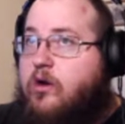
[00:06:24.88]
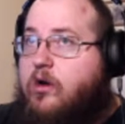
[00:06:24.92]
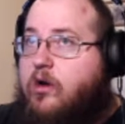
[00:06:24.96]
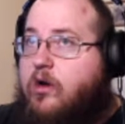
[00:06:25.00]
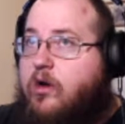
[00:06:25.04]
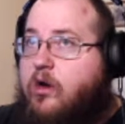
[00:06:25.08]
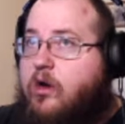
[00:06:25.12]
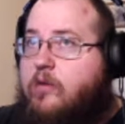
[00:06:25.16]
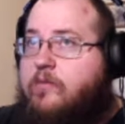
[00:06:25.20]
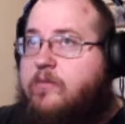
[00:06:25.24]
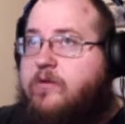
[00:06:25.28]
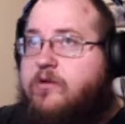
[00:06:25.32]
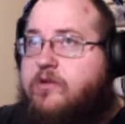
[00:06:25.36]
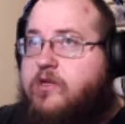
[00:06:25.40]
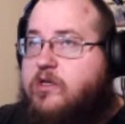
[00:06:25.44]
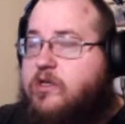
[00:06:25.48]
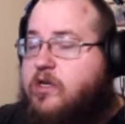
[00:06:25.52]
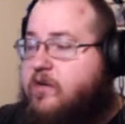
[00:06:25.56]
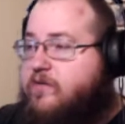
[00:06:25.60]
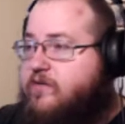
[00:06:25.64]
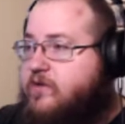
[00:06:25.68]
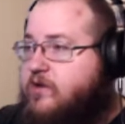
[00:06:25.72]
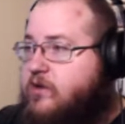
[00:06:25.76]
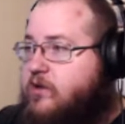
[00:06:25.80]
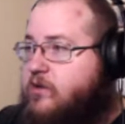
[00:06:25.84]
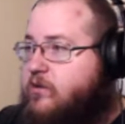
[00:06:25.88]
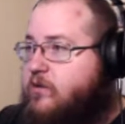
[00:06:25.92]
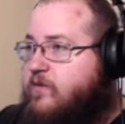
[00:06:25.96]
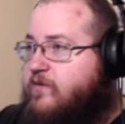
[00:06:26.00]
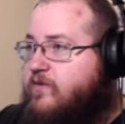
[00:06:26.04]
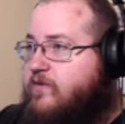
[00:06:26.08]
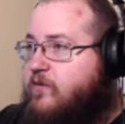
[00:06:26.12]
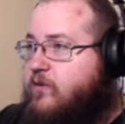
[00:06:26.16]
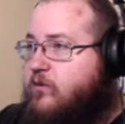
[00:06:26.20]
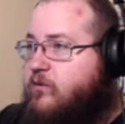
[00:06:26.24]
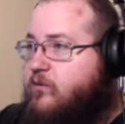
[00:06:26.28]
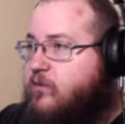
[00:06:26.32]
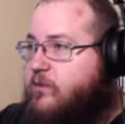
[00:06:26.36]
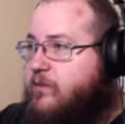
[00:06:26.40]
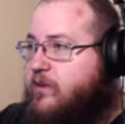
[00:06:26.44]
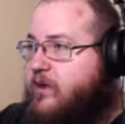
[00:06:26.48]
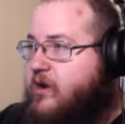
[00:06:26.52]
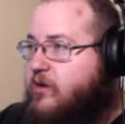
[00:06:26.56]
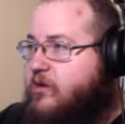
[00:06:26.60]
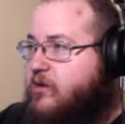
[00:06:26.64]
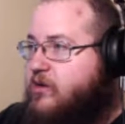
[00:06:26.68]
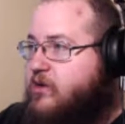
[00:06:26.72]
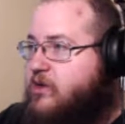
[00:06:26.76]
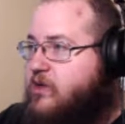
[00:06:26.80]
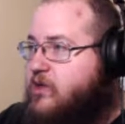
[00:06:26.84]
almost enough to do a full
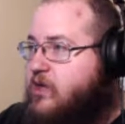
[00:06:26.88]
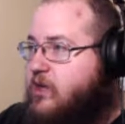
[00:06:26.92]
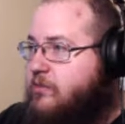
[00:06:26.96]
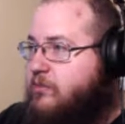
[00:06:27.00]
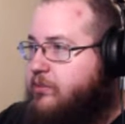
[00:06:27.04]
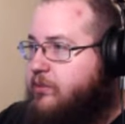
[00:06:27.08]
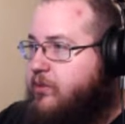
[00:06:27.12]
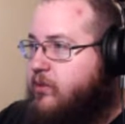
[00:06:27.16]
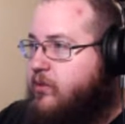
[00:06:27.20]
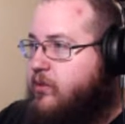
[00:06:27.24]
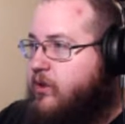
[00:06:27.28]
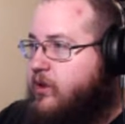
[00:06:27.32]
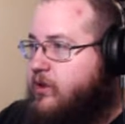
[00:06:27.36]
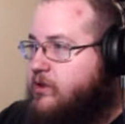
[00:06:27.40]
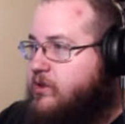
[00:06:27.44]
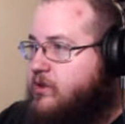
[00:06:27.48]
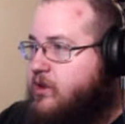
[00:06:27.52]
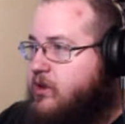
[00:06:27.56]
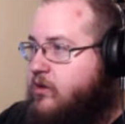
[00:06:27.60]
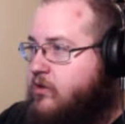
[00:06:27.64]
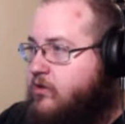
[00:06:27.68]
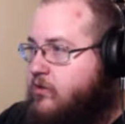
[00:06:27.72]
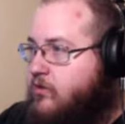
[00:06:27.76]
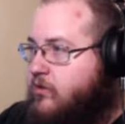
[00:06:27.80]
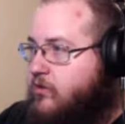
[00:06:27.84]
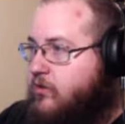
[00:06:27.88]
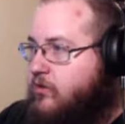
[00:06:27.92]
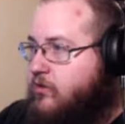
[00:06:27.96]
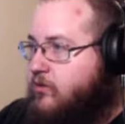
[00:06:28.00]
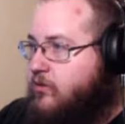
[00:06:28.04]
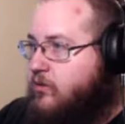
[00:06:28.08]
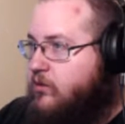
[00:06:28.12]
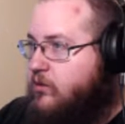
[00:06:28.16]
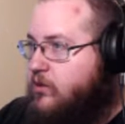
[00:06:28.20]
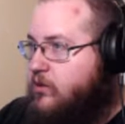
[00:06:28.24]
repair of the ship on its own.